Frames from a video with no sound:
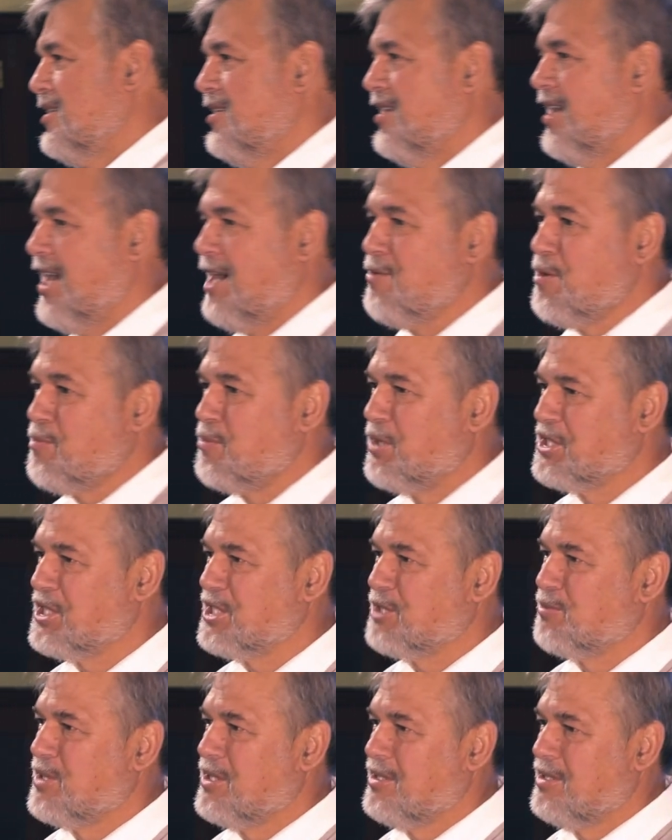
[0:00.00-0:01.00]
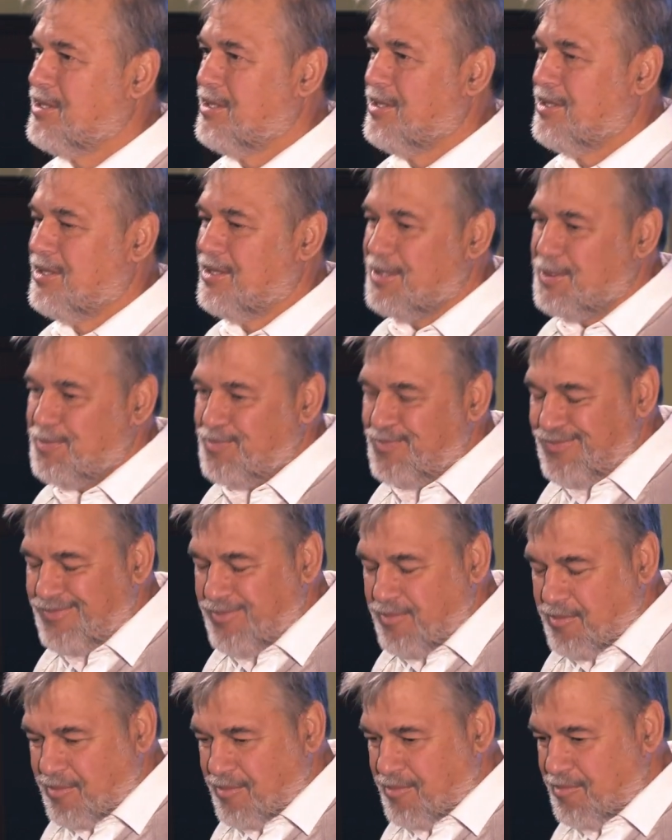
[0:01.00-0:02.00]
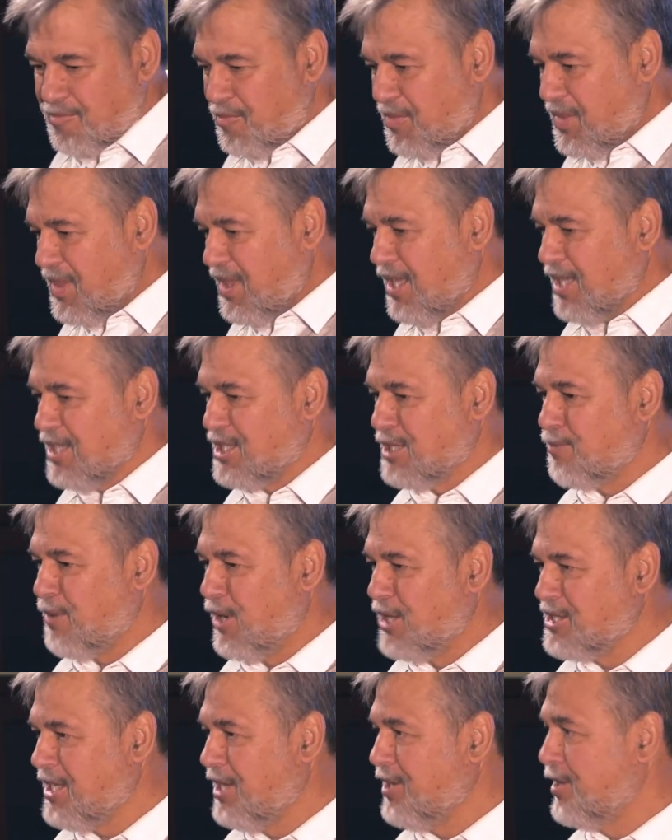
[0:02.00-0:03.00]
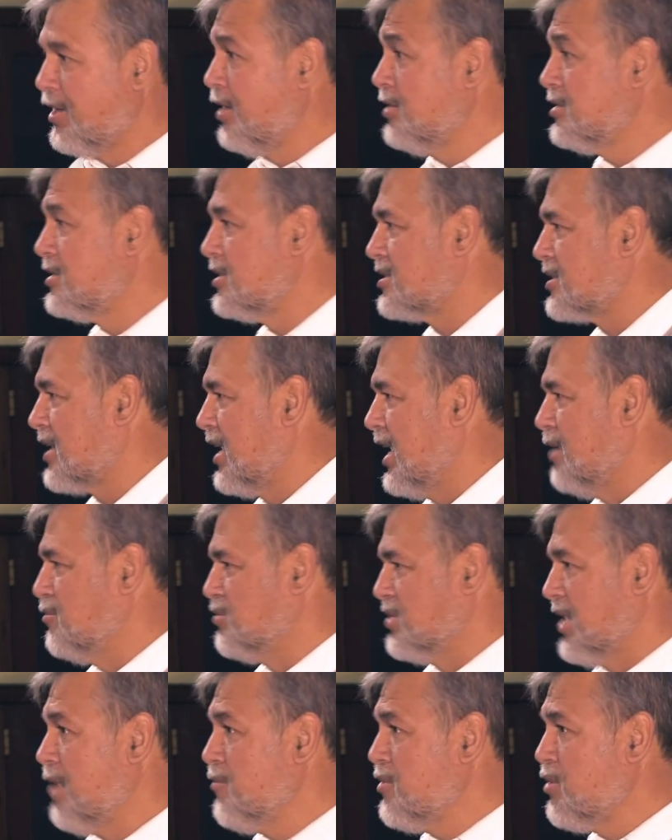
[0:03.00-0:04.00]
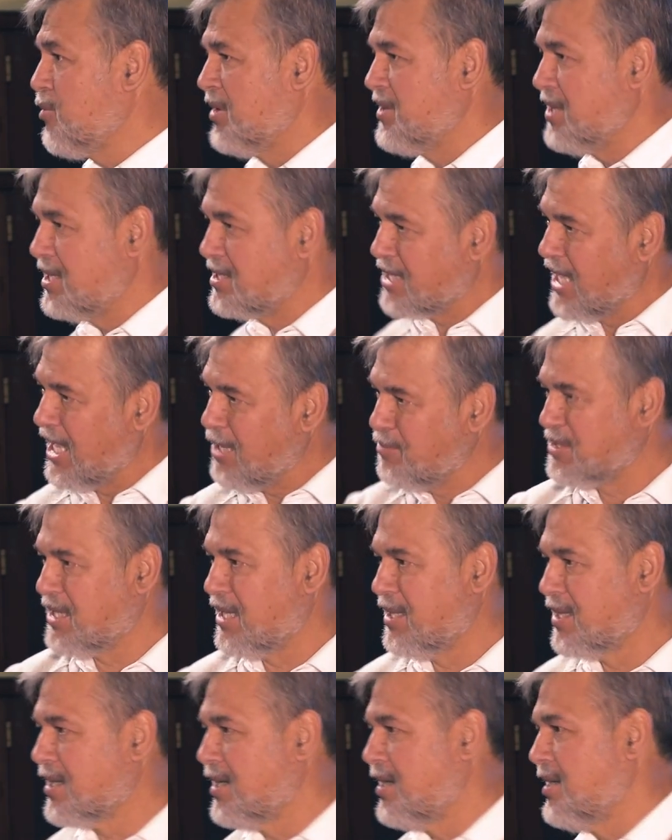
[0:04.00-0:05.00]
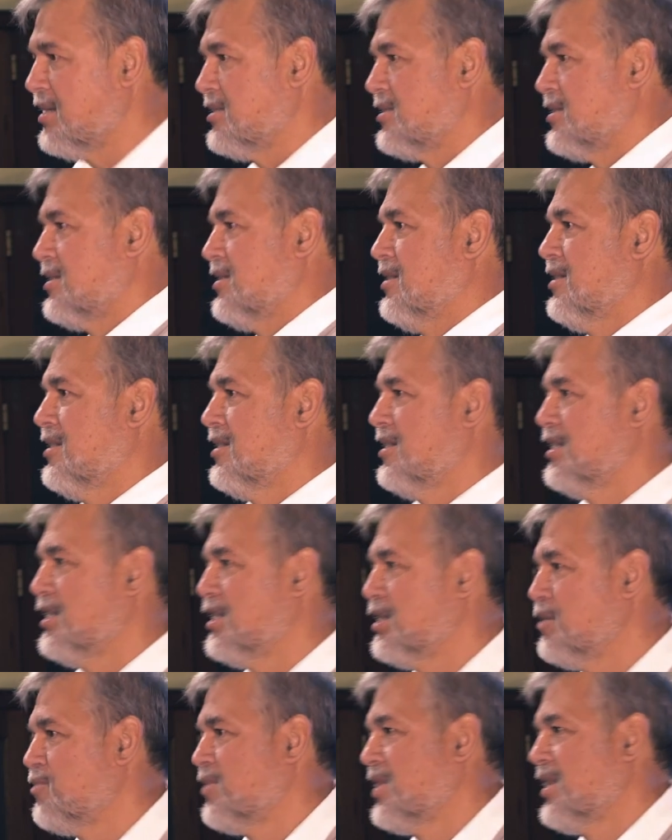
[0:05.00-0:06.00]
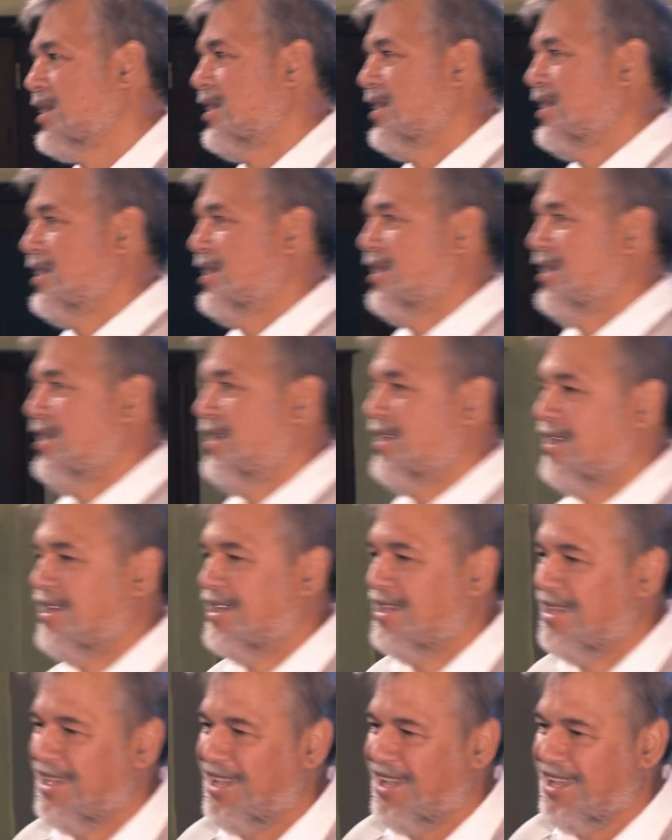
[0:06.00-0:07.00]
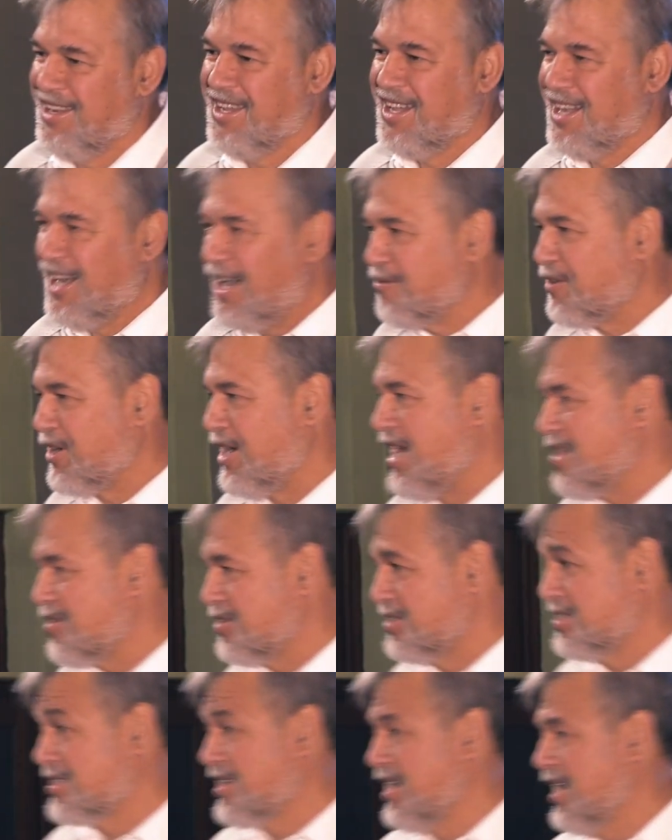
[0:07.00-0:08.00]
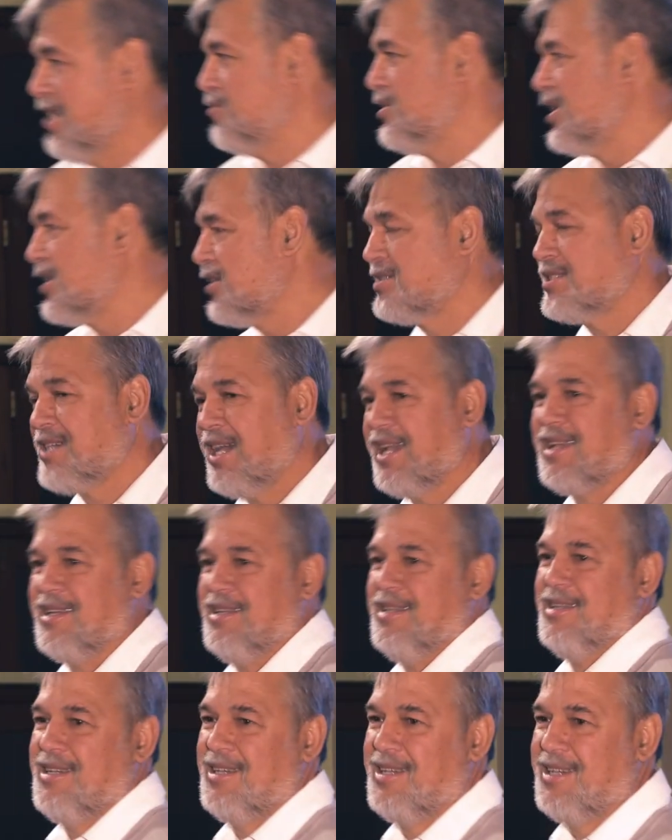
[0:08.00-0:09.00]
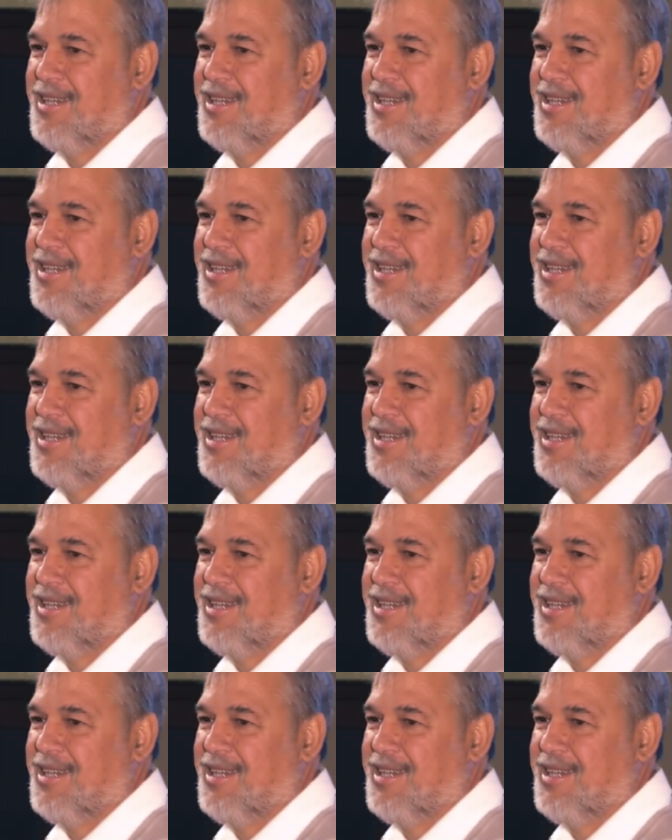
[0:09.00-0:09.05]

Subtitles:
Now, I'm a businessman who supposedly knows the scams. I'm the one that scams other guys. And yeah, I got scammed, I got taken.